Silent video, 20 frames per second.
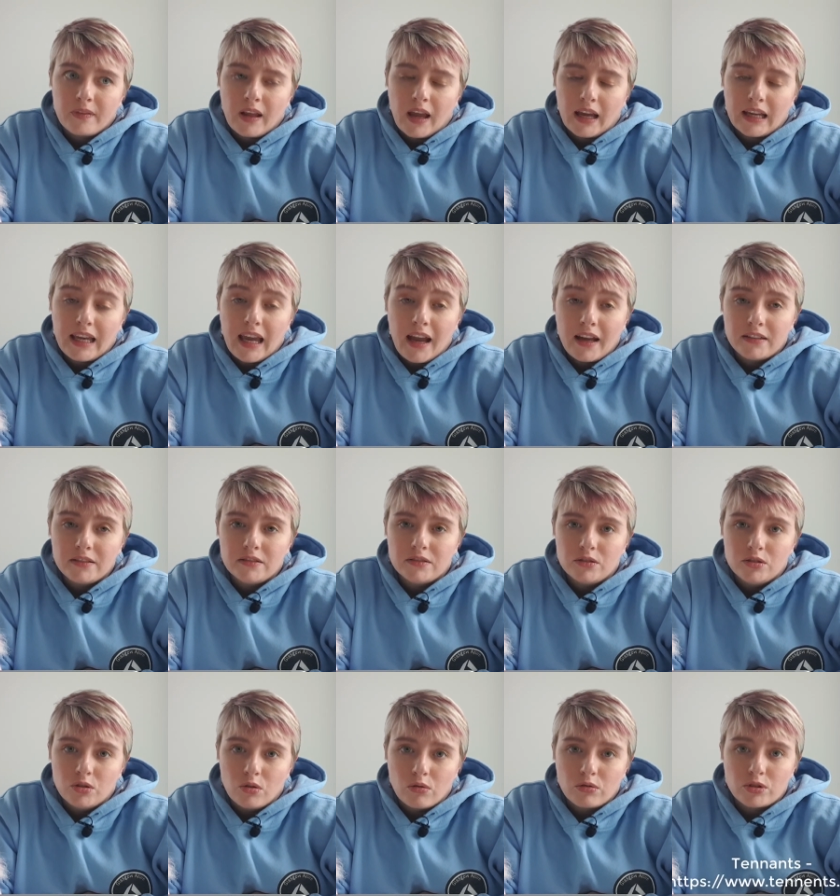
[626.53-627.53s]
I can't
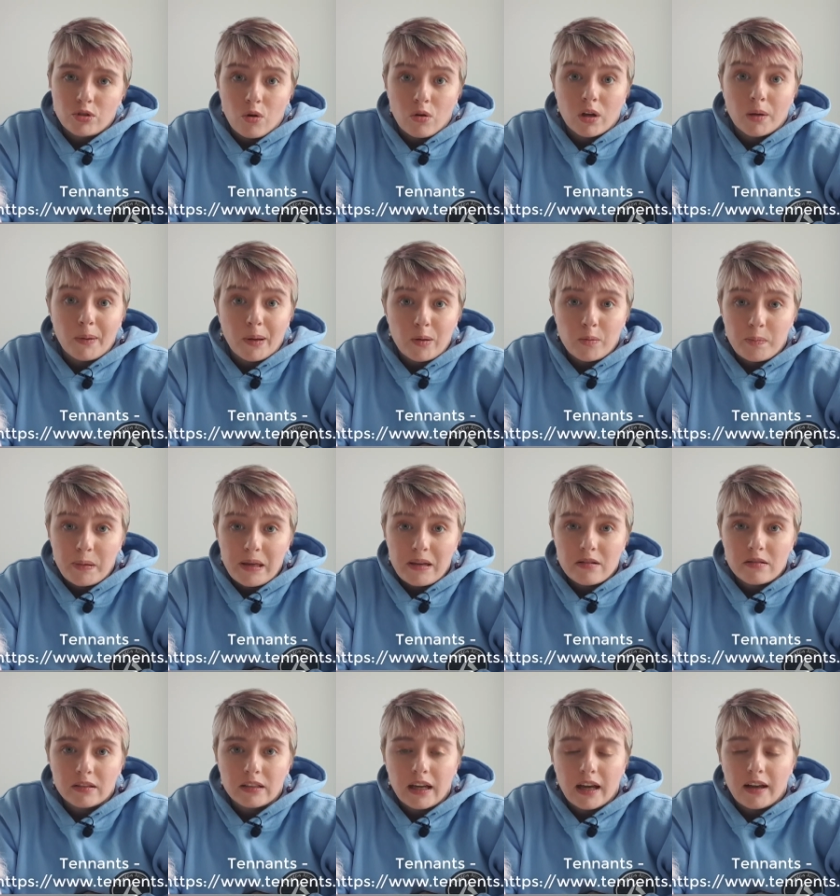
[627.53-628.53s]
not talk about
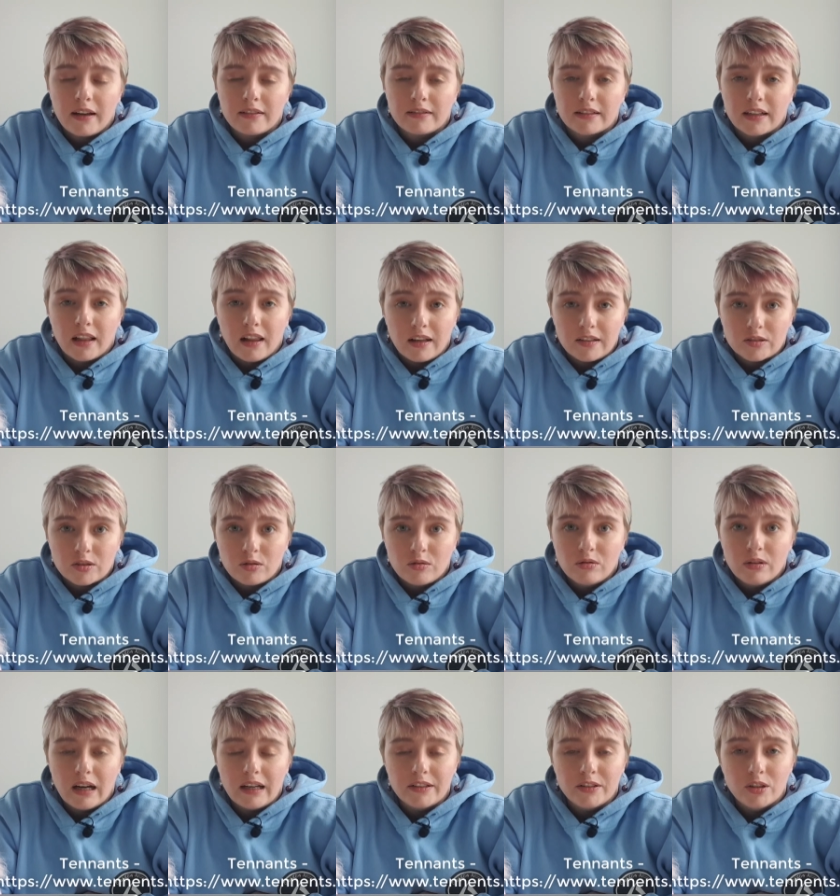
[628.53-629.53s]
beer and
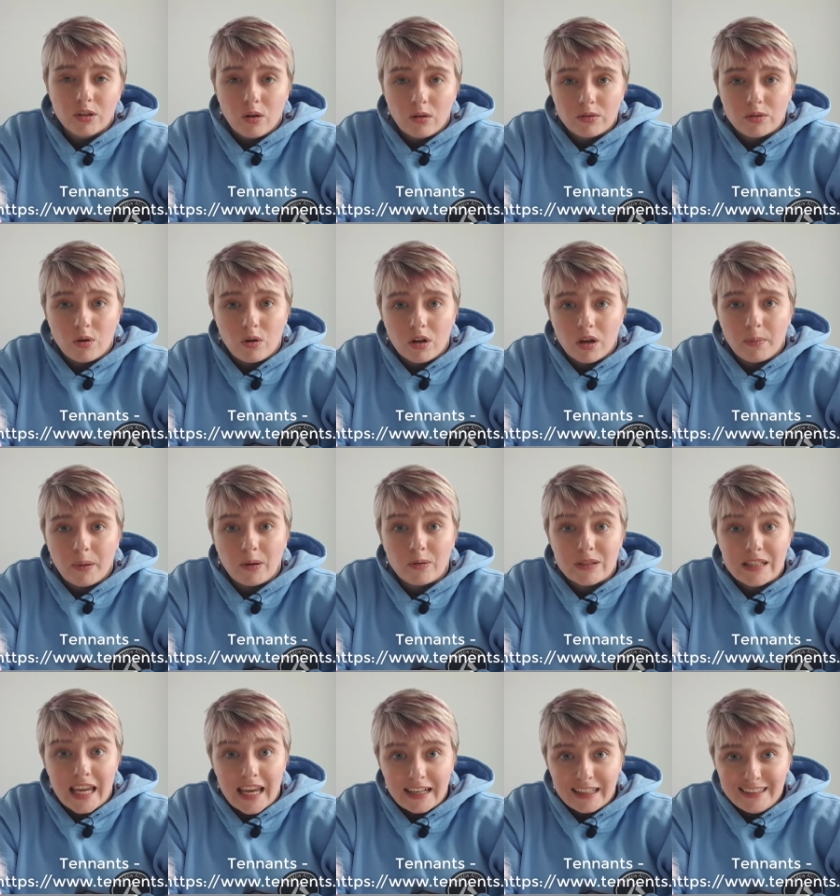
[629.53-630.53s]
Glasgow and not talk
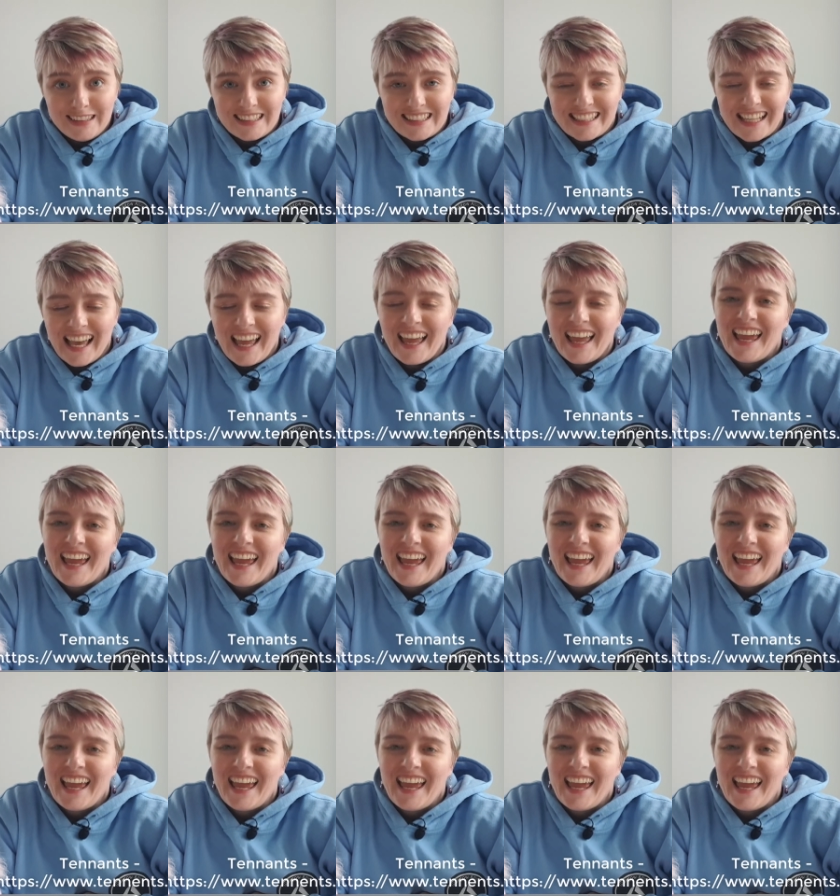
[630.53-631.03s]
about Tennent's.